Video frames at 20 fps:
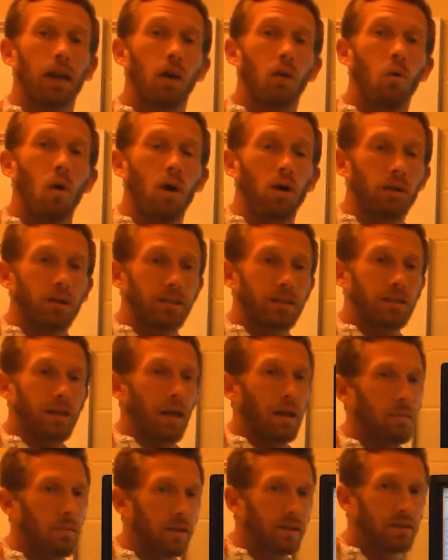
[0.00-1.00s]
inequality
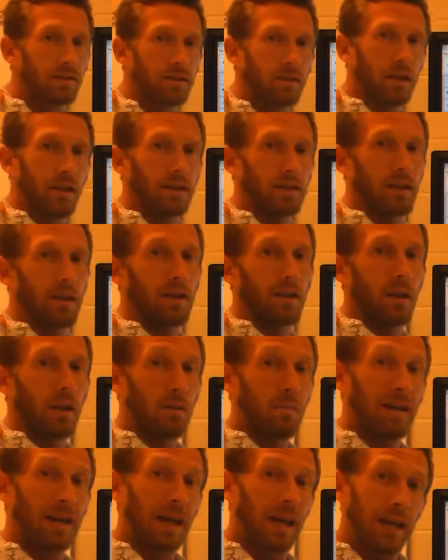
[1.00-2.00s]
statement, it's either going
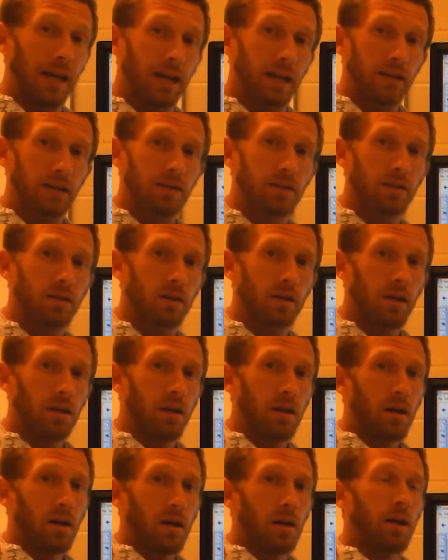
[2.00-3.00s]
to be is,
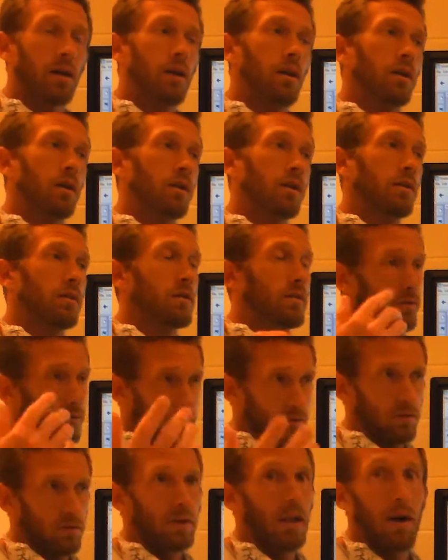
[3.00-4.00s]

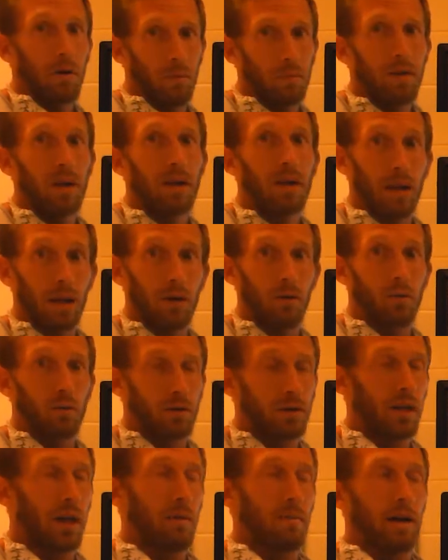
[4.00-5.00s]
that would be an equal
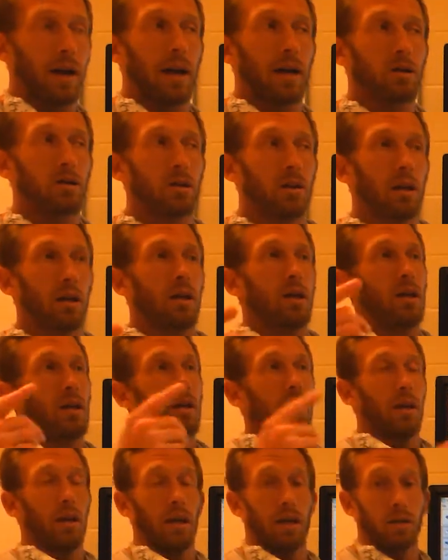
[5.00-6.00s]
statement actually,
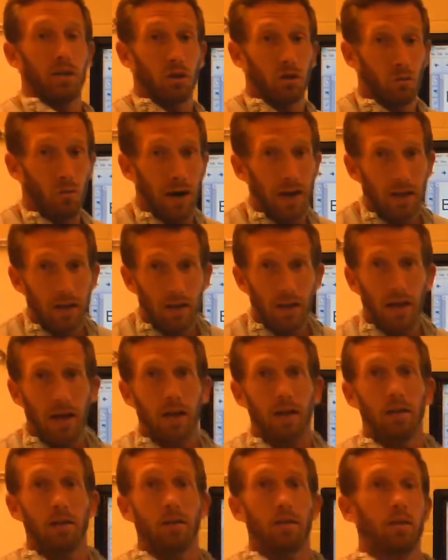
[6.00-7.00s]
is greater
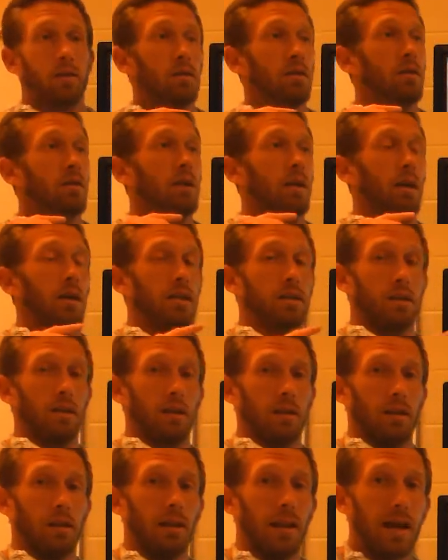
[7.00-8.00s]
than, is
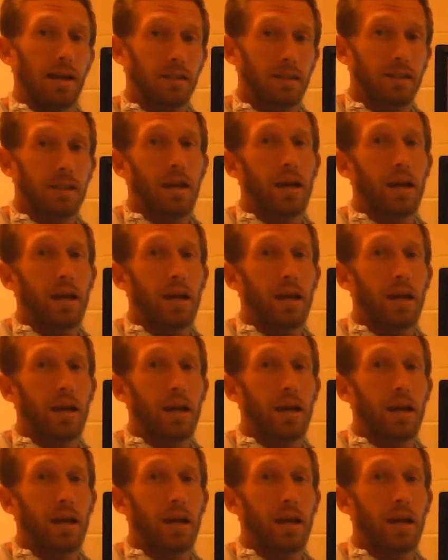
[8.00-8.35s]
less